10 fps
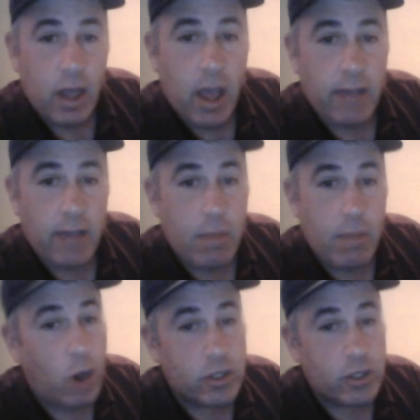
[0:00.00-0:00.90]
And they
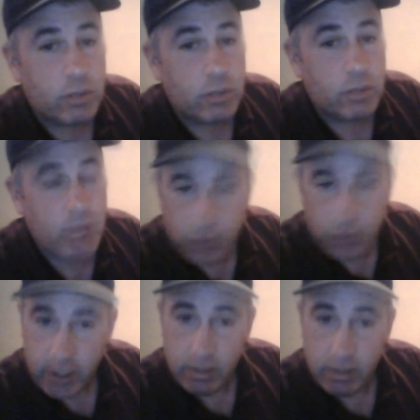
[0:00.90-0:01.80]
marched
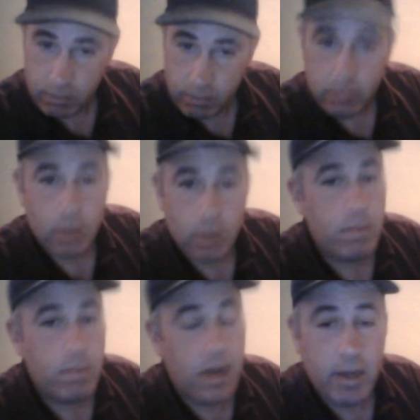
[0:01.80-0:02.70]
peacefully
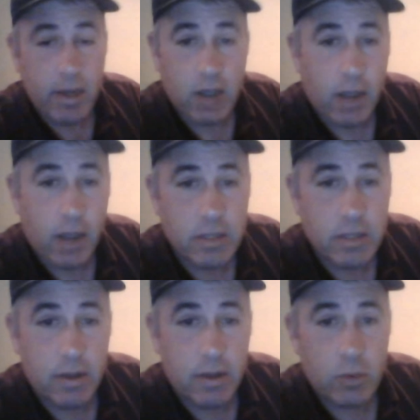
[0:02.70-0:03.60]
many, many times.
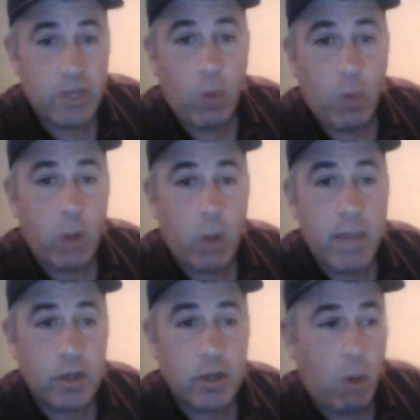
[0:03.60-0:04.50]
There was even one
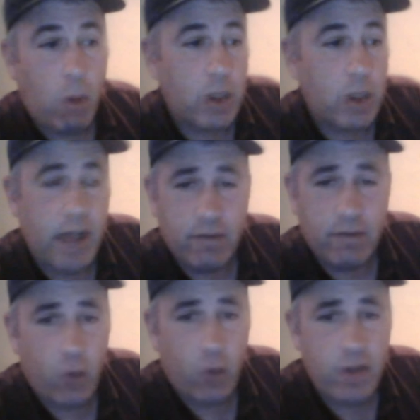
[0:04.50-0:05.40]
major march that had
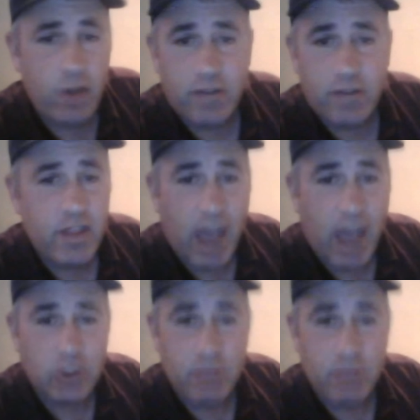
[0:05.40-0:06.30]
40 or
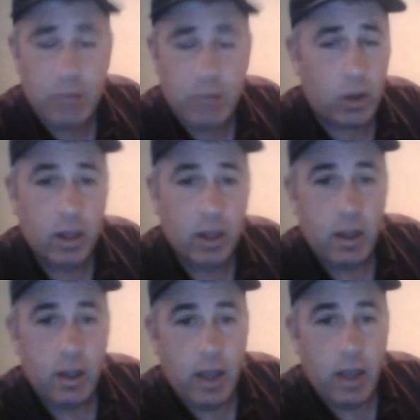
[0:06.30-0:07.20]
50,000 people.
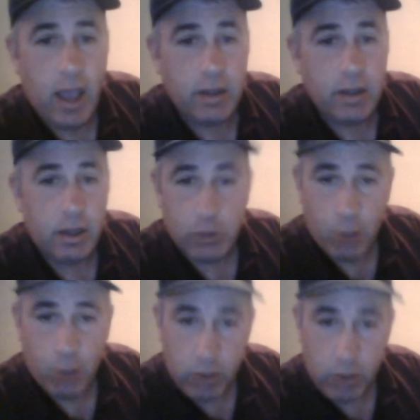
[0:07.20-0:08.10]
And it was
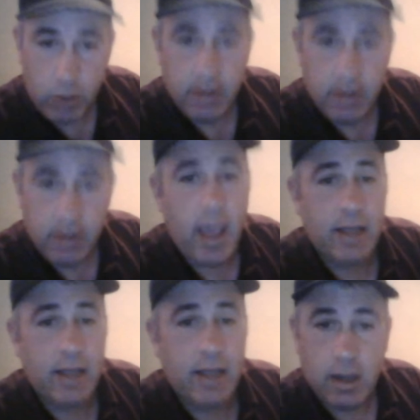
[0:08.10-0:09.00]
permitted,
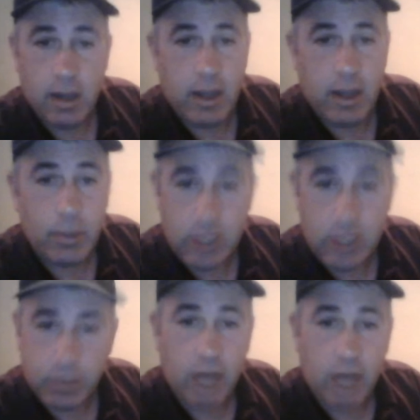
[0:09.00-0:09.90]
and the
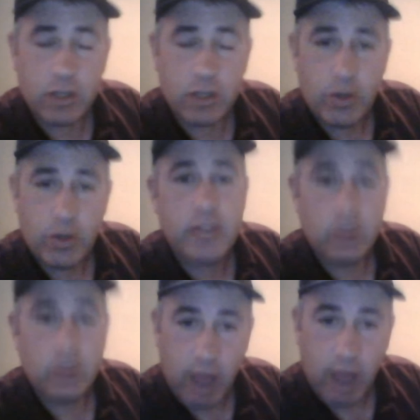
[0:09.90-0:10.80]
police blocked the streets
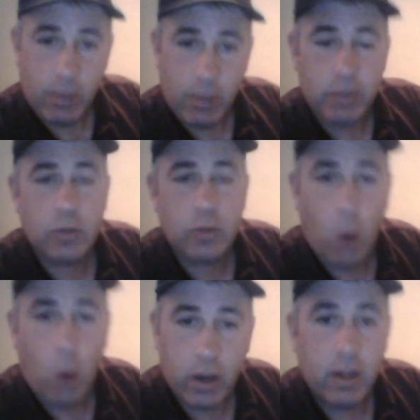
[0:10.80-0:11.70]
to allow people to walk